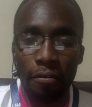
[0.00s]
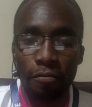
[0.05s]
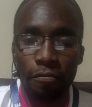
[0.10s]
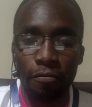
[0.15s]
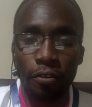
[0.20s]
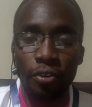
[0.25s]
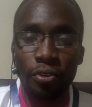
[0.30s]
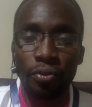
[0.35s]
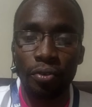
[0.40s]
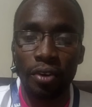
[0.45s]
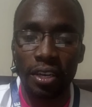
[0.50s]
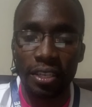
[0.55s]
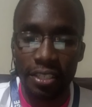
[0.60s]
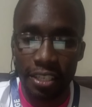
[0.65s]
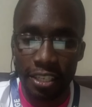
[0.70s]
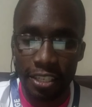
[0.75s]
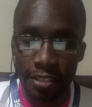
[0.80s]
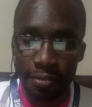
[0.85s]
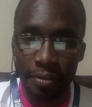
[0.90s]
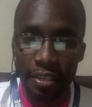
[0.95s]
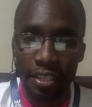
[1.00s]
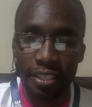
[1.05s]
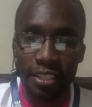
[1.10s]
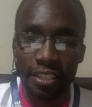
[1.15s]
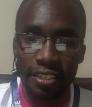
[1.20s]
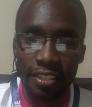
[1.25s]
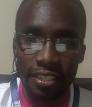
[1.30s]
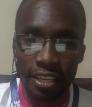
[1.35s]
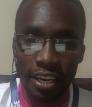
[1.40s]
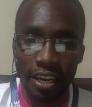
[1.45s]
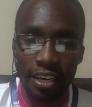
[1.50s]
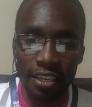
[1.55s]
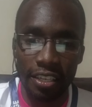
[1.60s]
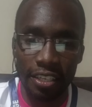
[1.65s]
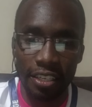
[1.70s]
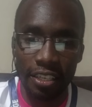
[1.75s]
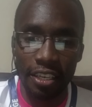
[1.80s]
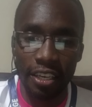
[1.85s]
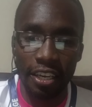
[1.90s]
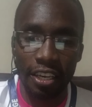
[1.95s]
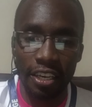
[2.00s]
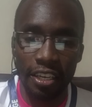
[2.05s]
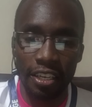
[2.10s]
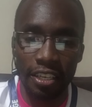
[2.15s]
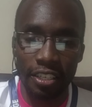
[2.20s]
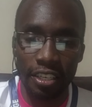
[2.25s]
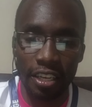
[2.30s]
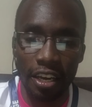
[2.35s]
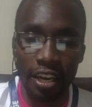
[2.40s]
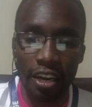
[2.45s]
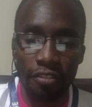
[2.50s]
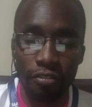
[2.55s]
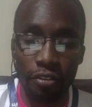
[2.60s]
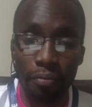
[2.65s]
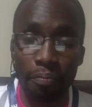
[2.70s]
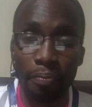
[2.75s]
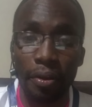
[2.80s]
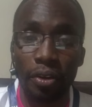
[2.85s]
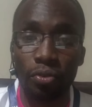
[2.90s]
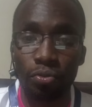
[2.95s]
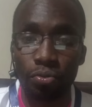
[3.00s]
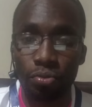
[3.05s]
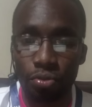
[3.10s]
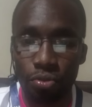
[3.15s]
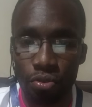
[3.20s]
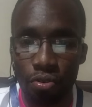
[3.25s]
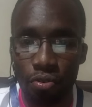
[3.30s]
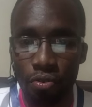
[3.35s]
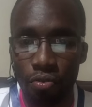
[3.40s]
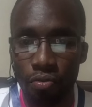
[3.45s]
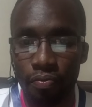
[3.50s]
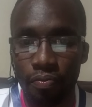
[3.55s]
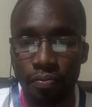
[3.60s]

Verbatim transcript: for your assessment, study, and uh, for perusal.